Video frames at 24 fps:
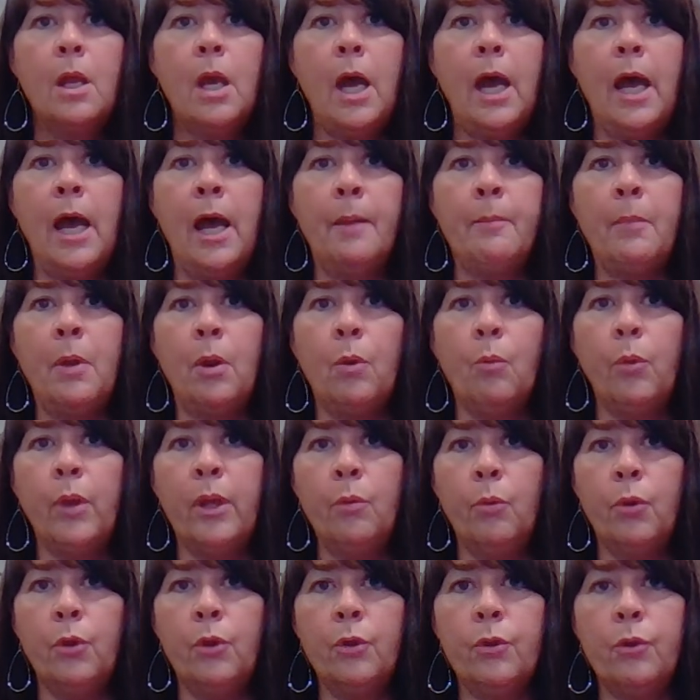Um, we
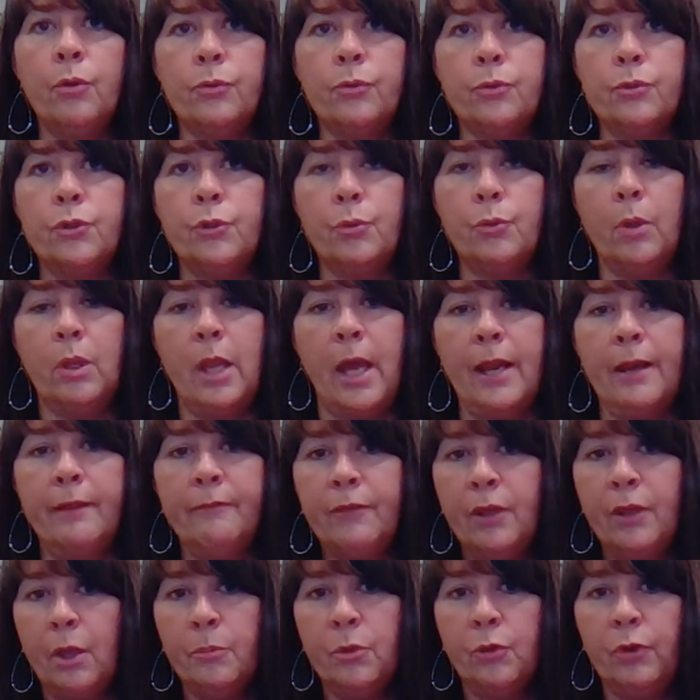will do a lot of
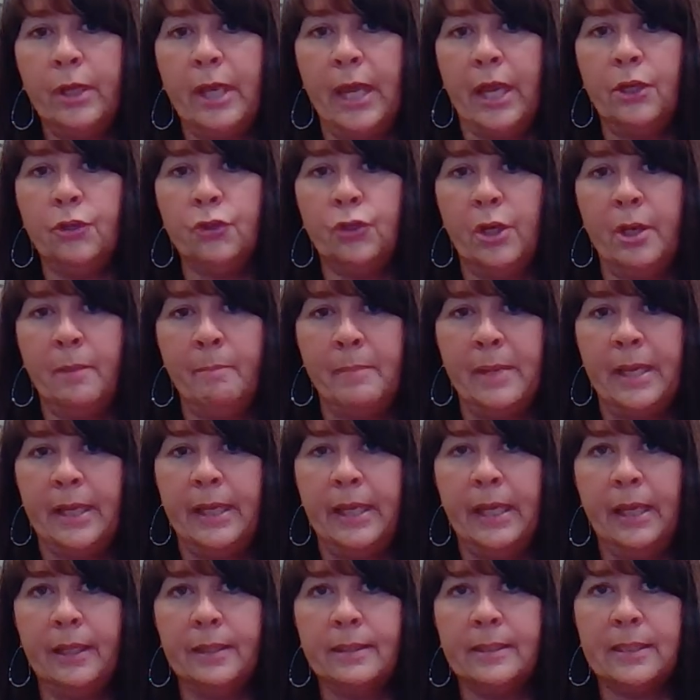communication and
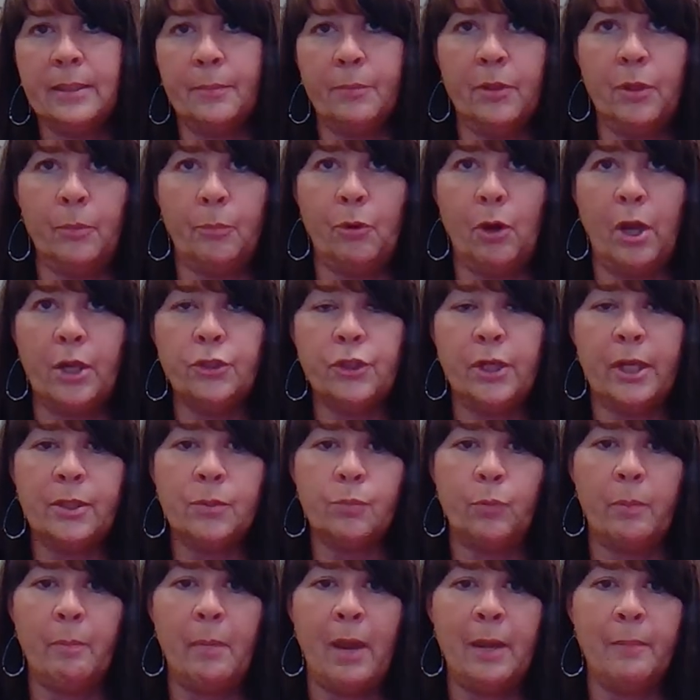media, and some of the projects
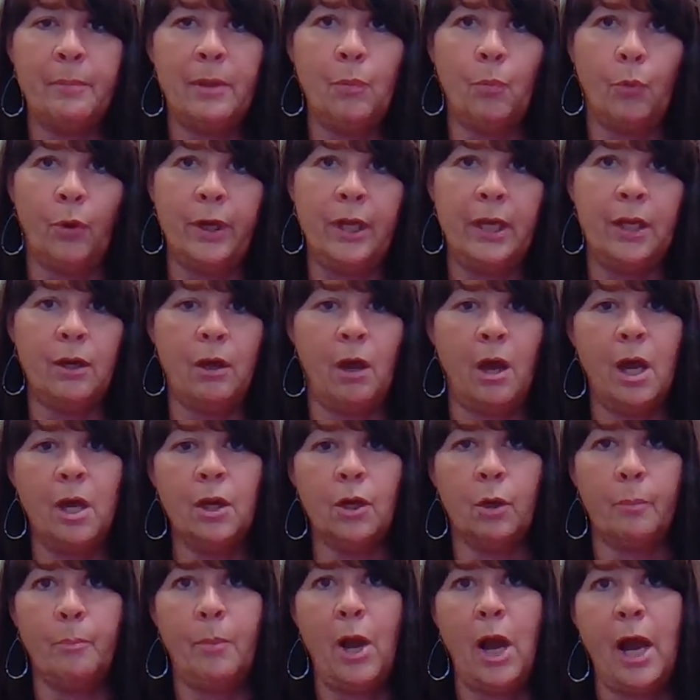we might be working on
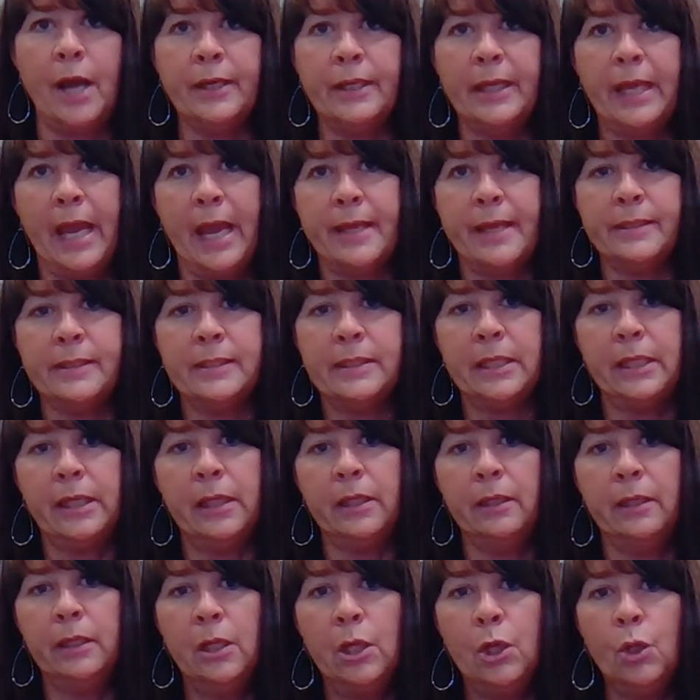are
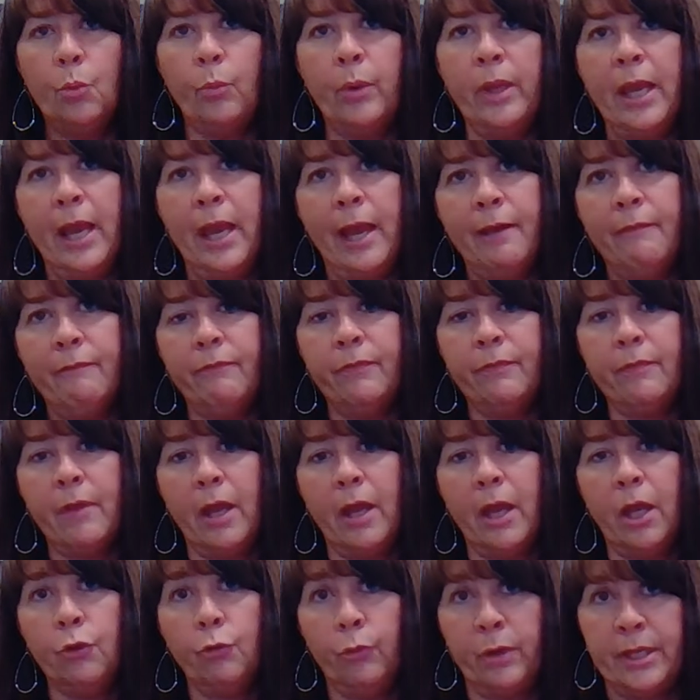podcasting. We have
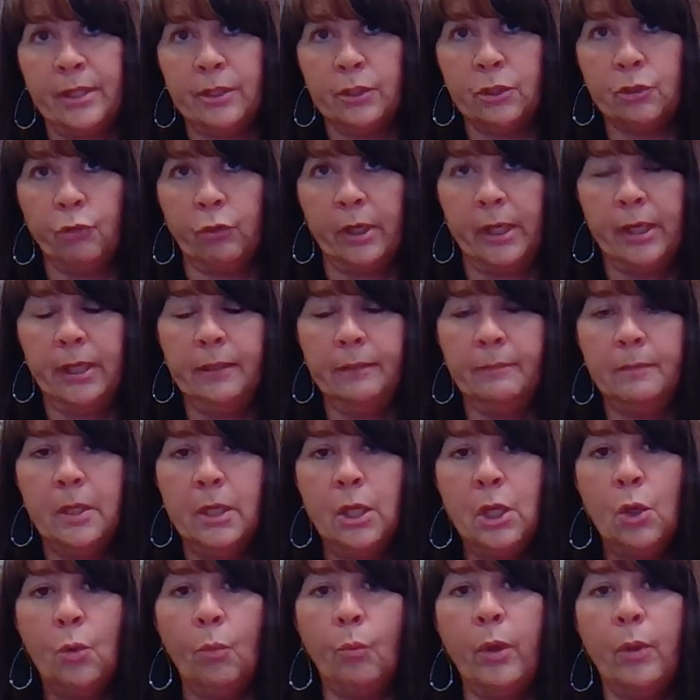a uh, green screen.
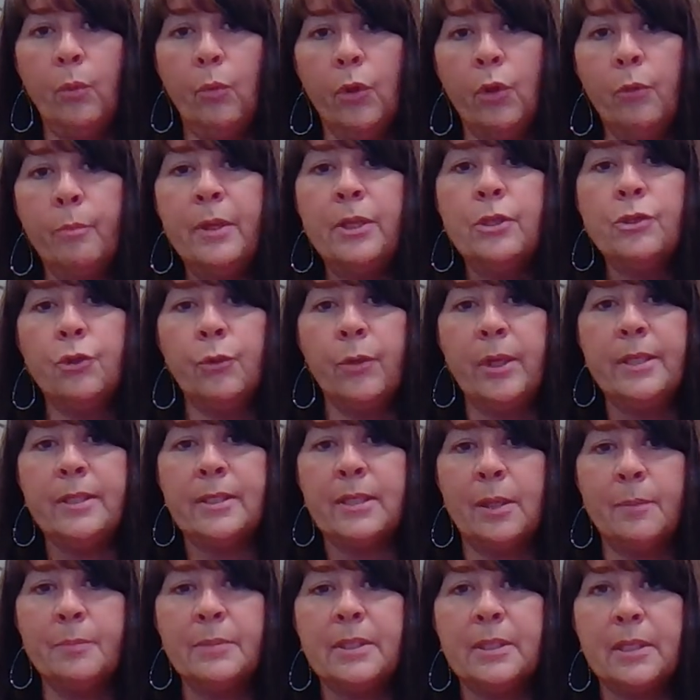We will be doing
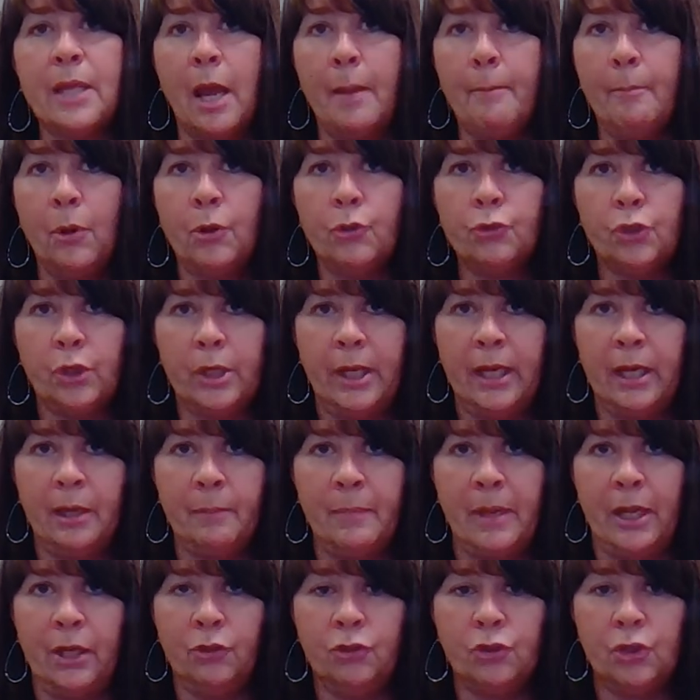some stop motion
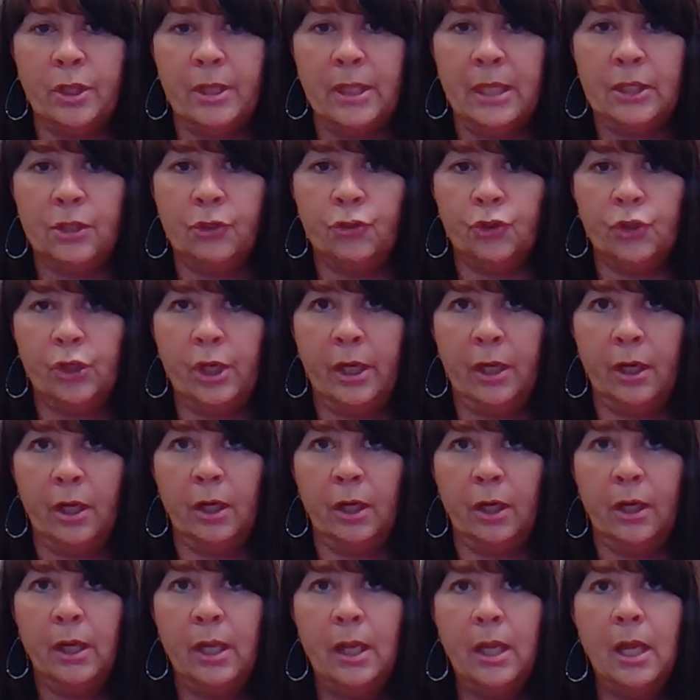animation this
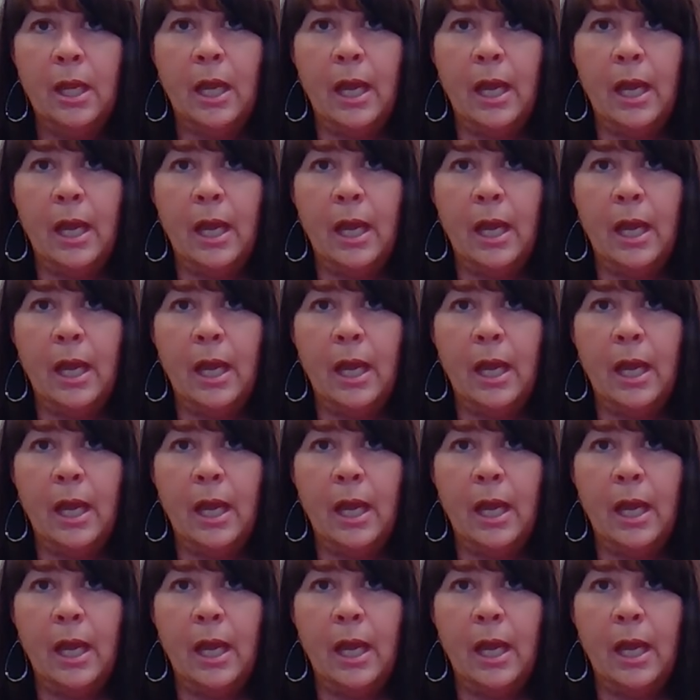year.